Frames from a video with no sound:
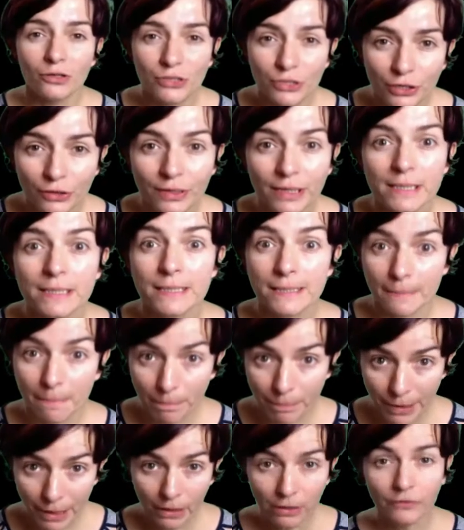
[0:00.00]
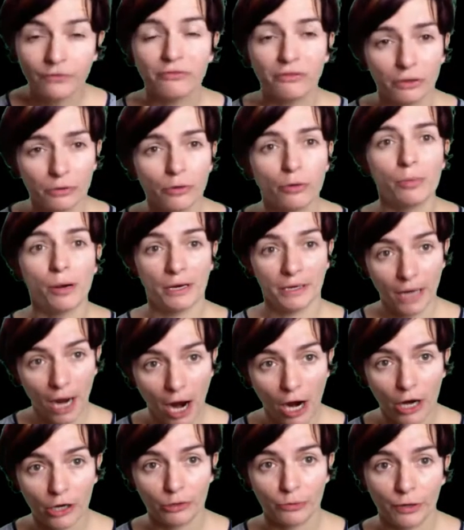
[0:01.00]
students build the robot
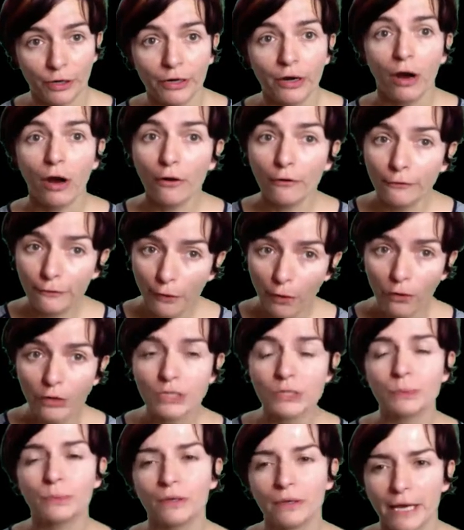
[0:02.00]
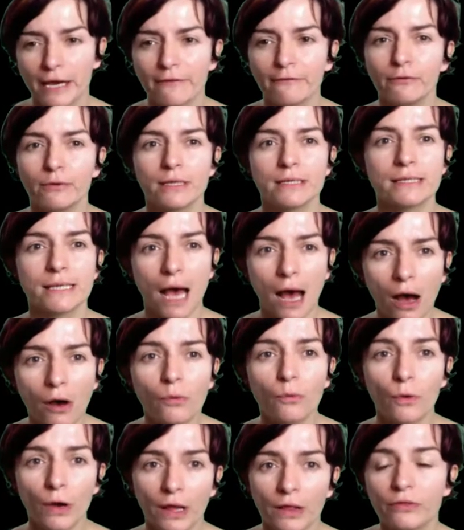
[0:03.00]
hardware, of course, will influence
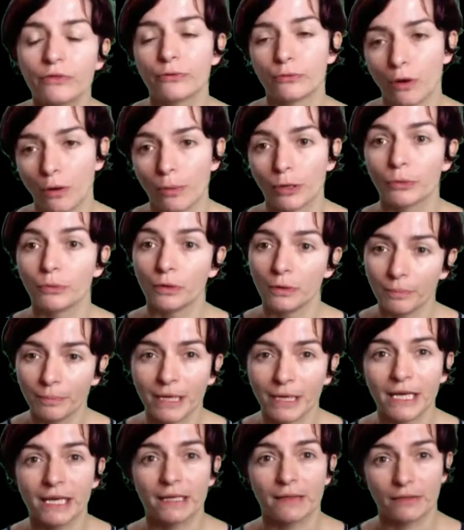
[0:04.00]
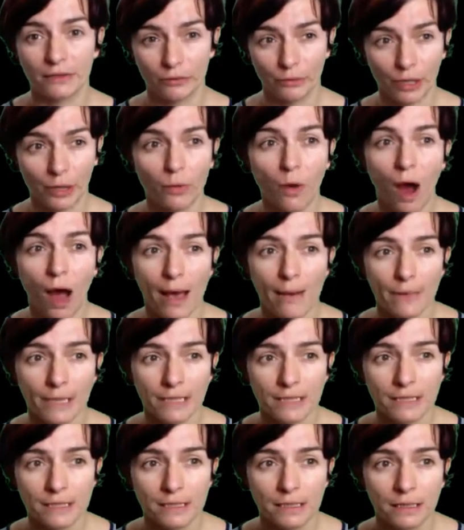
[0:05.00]
how well the robot will meet the
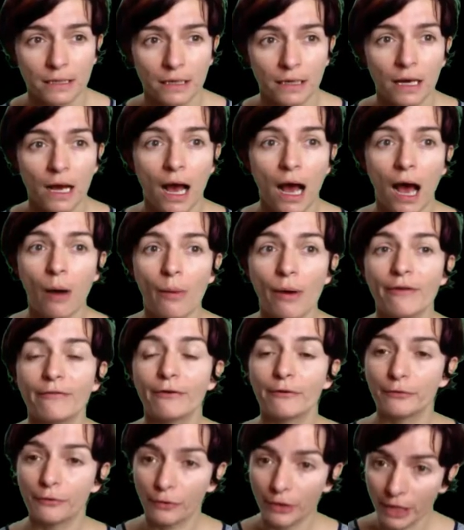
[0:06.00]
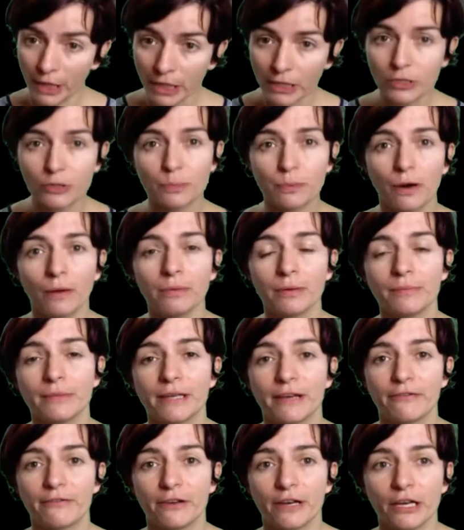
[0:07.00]
requirements. However, for each problem
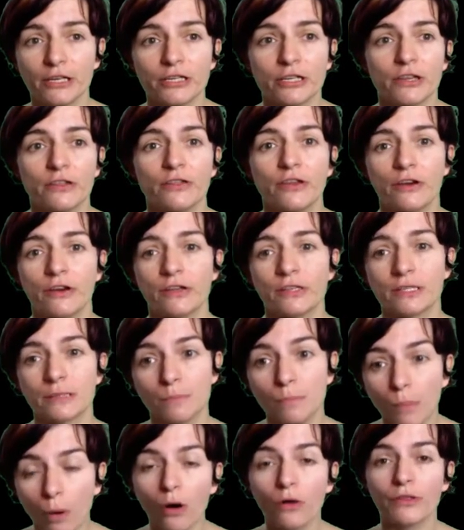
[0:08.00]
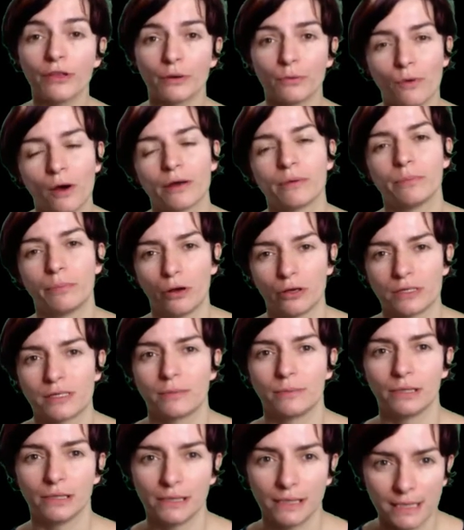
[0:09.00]
definition, there is more than one
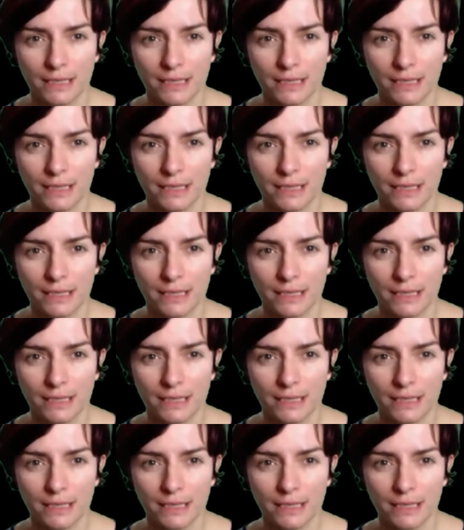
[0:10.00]
possible